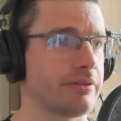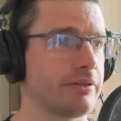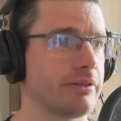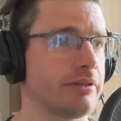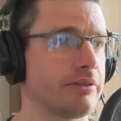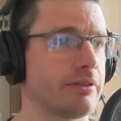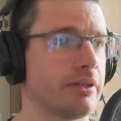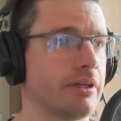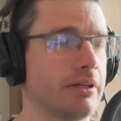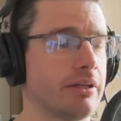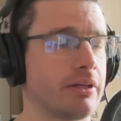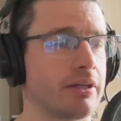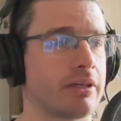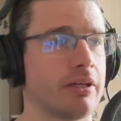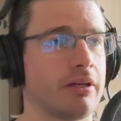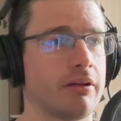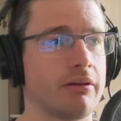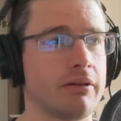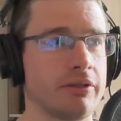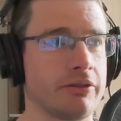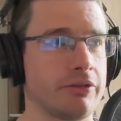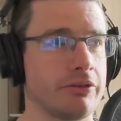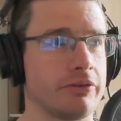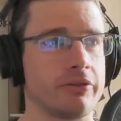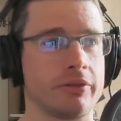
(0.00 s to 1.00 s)
It can
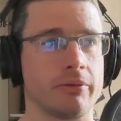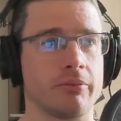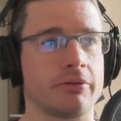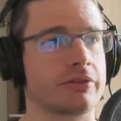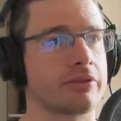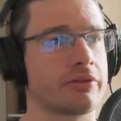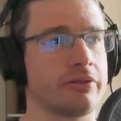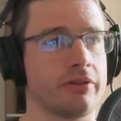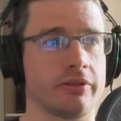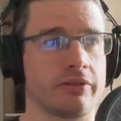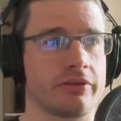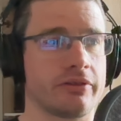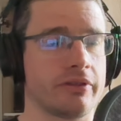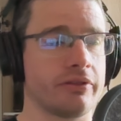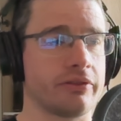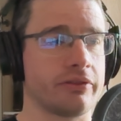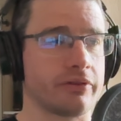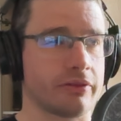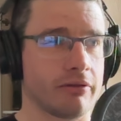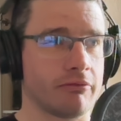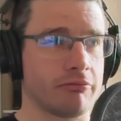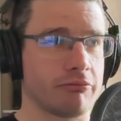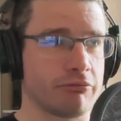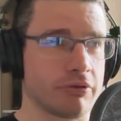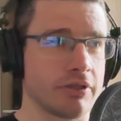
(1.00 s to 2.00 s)
only do so much because this is
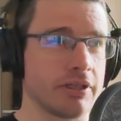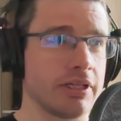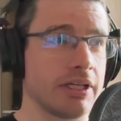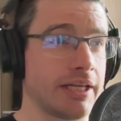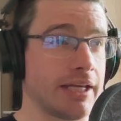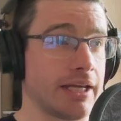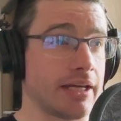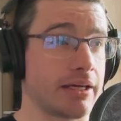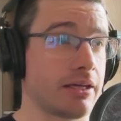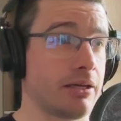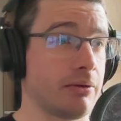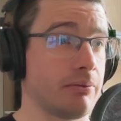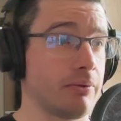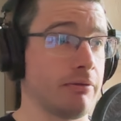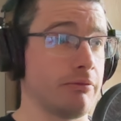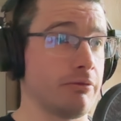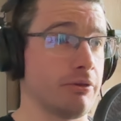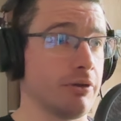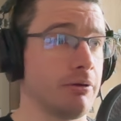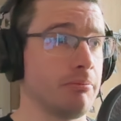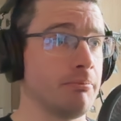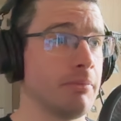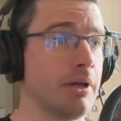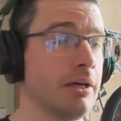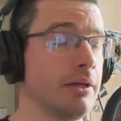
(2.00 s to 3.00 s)
a really echoey
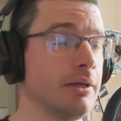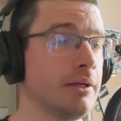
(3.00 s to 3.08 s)
room.